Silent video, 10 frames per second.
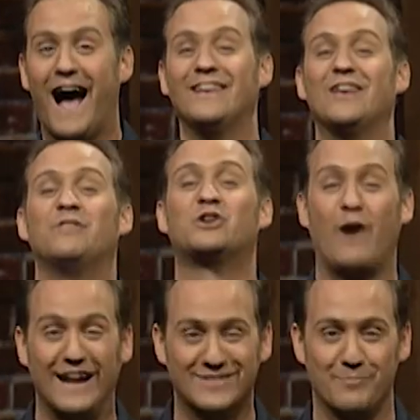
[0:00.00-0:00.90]
I said the
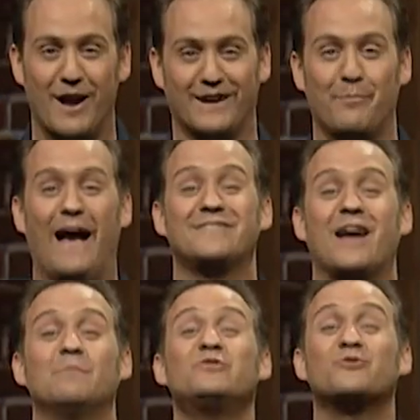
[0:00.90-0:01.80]
greatest American
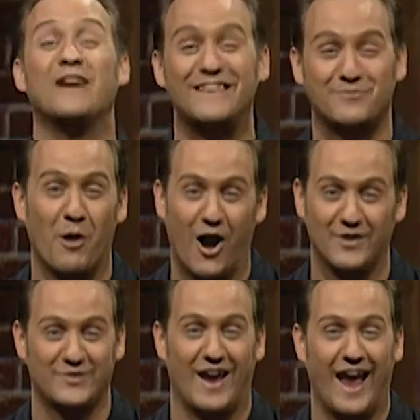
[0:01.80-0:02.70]
pastime, street smart.
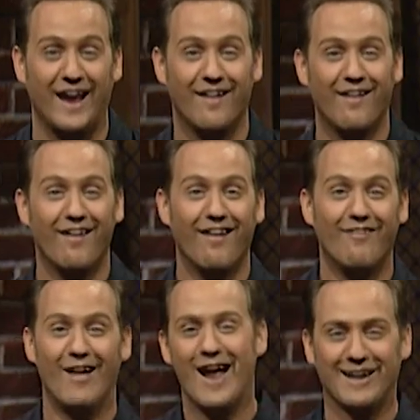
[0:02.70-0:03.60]
See? Yeah.
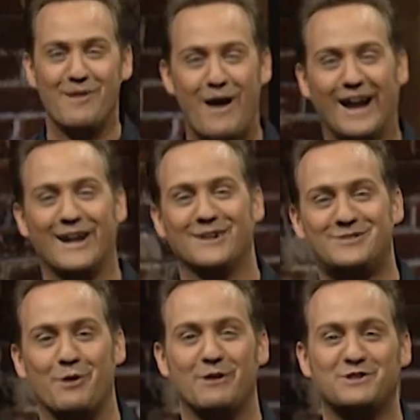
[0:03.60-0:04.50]
Then I go back yeah. here and
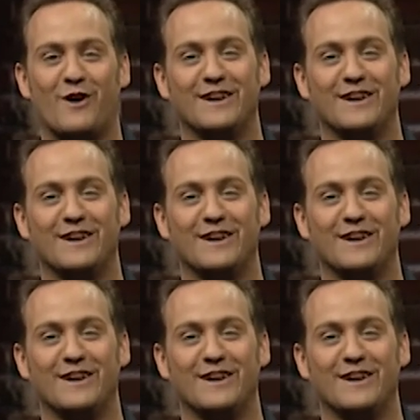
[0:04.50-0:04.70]
see which of our